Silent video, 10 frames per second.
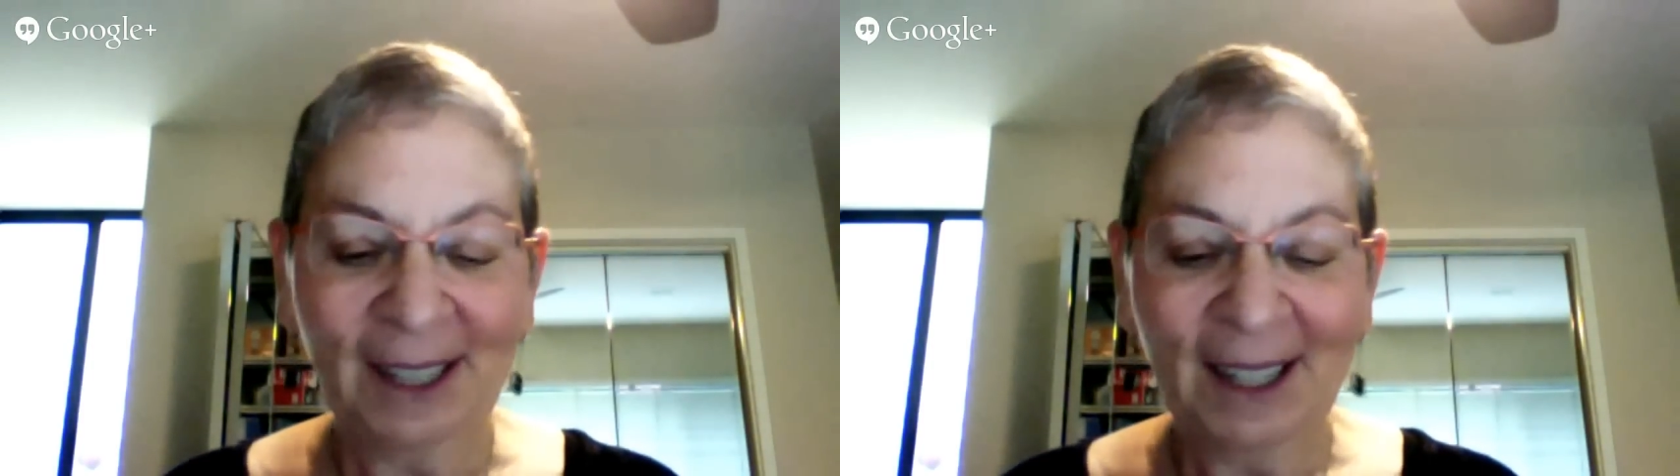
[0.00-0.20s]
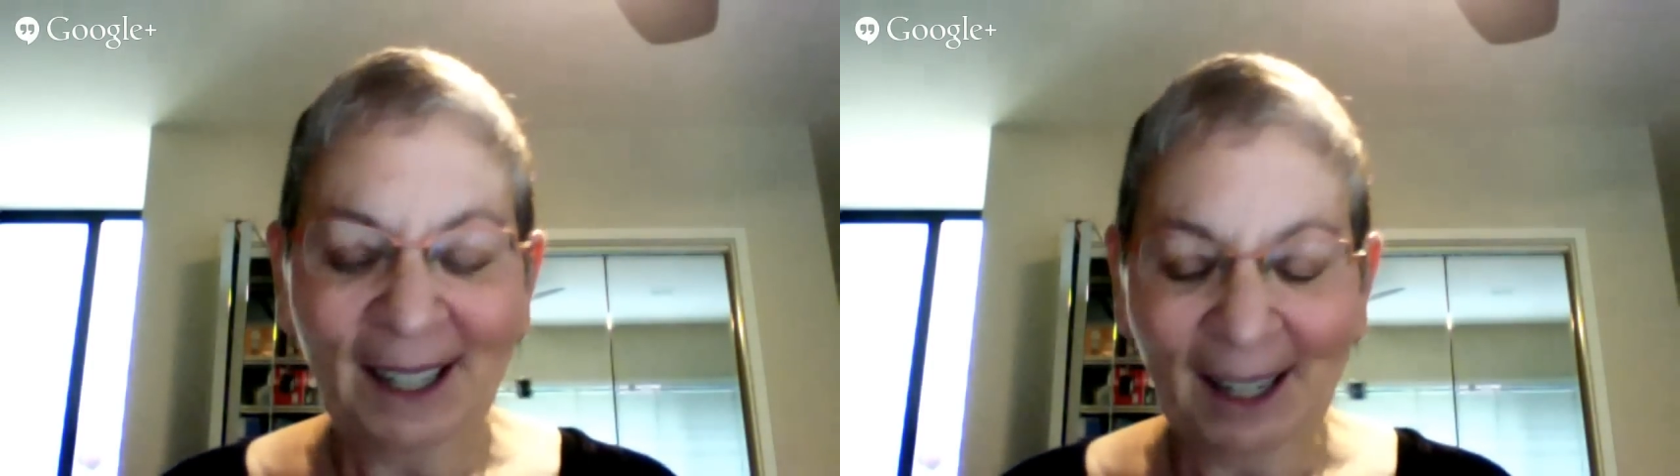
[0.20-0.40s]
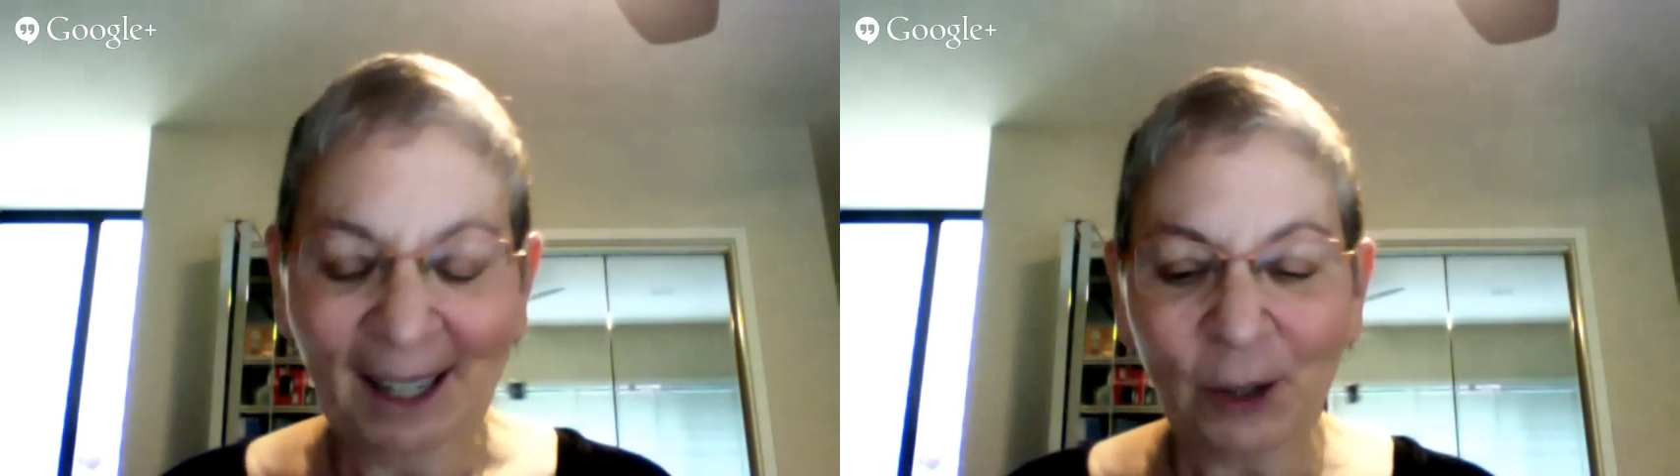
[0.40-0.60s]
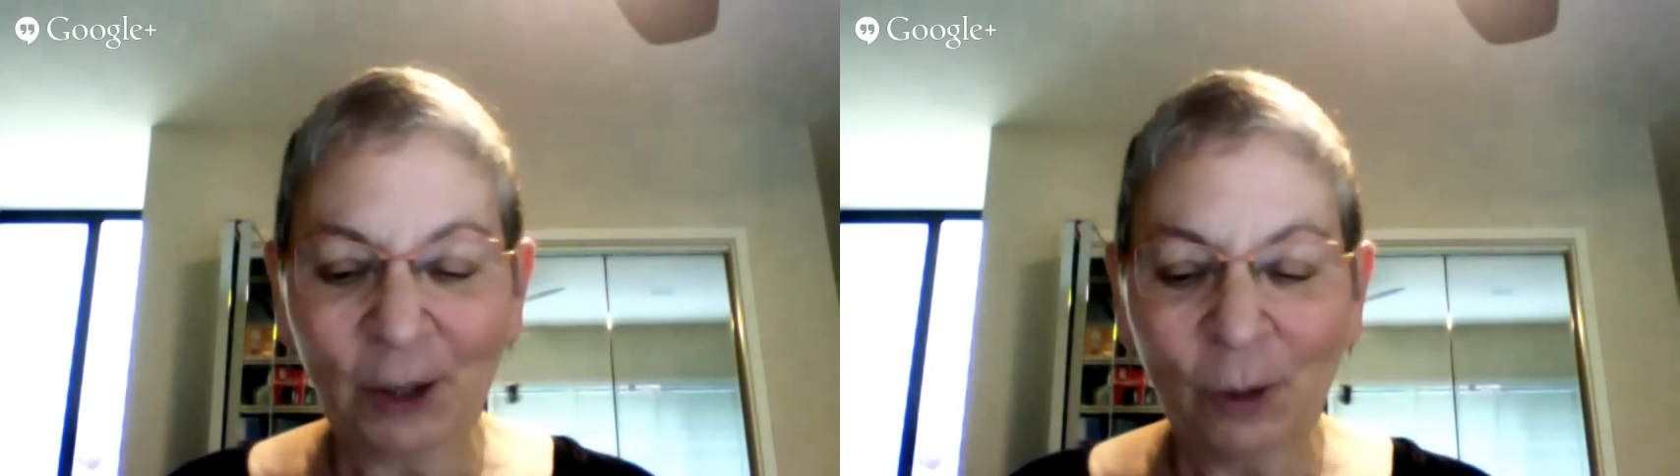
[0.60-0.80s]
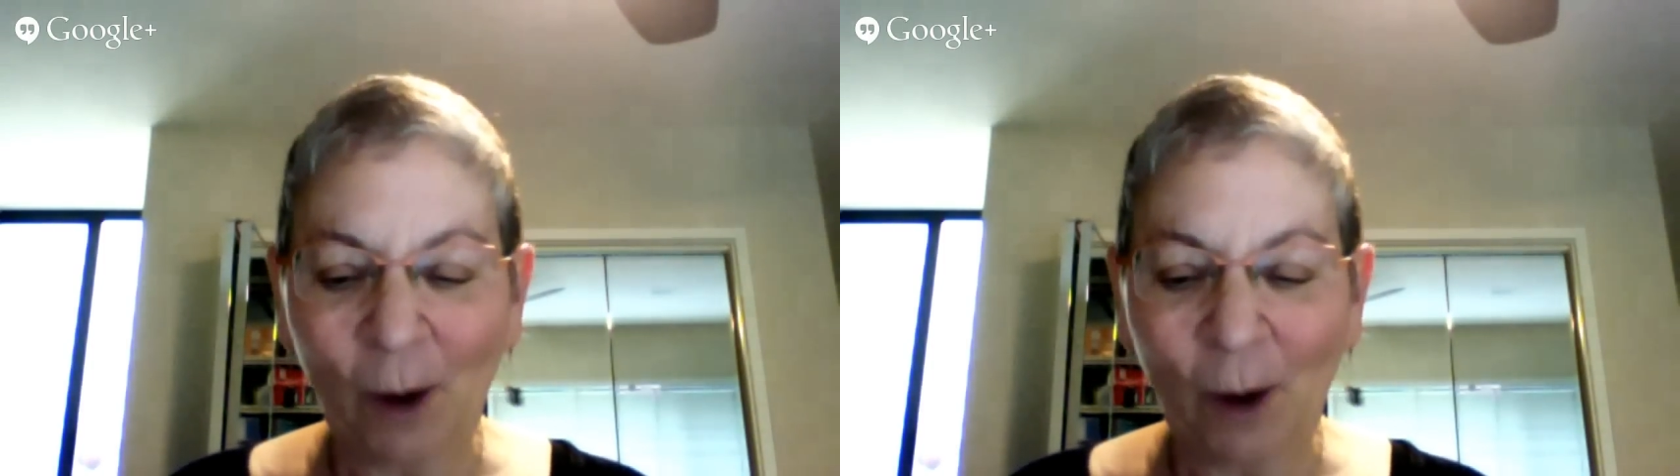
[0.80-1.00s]

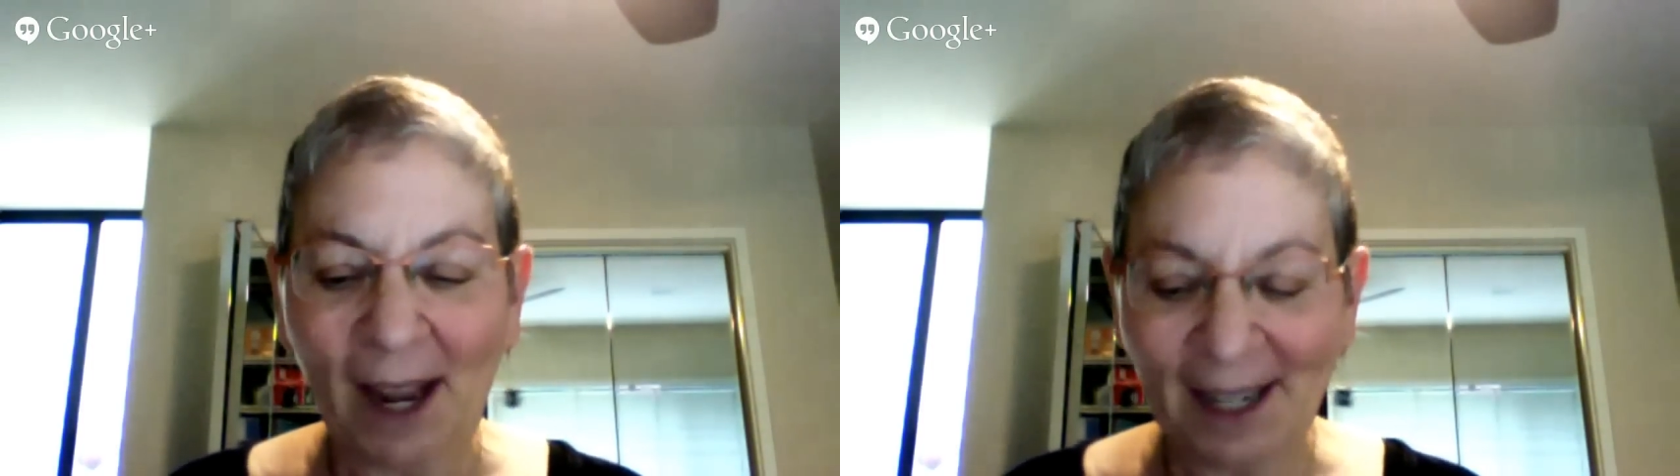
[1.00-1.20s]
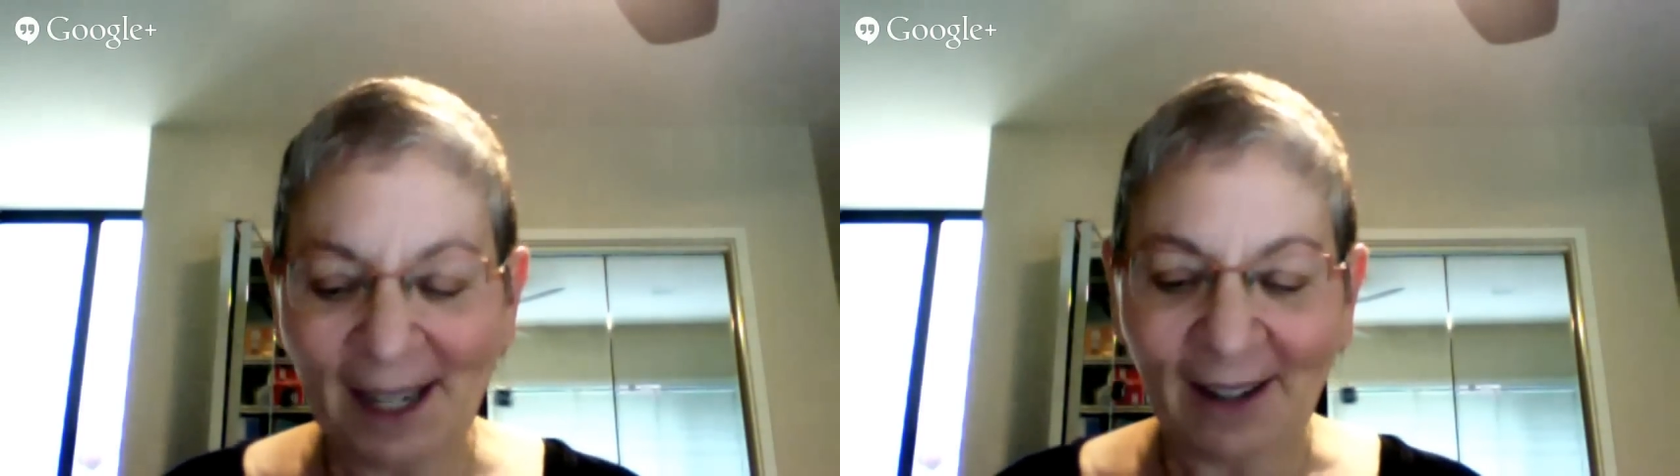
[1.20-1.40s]
way of,